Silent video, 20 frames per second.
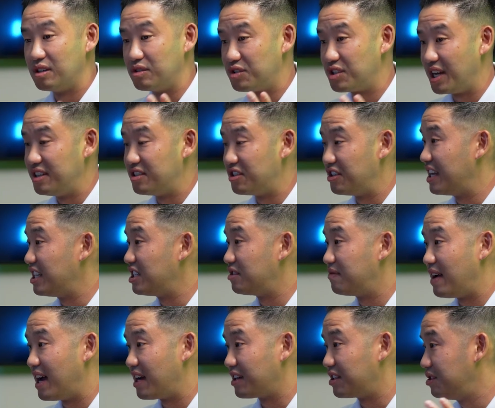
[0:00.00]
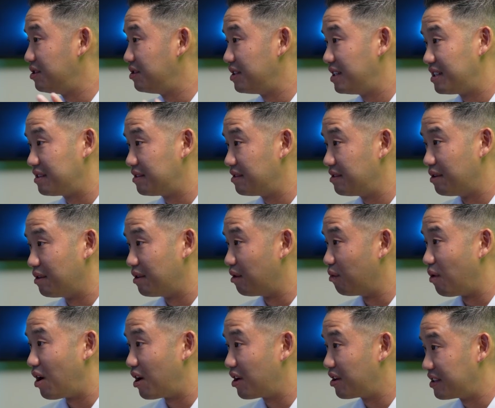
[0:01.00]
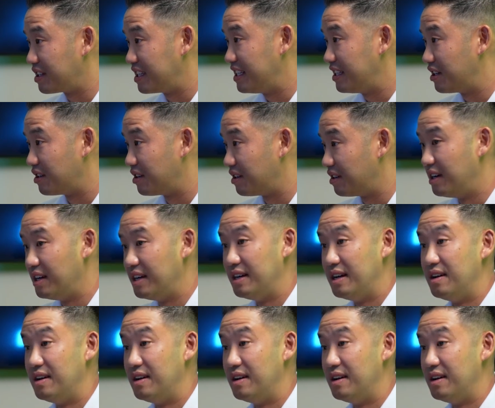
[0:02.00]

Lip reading: change an HVAC unit or a water heater.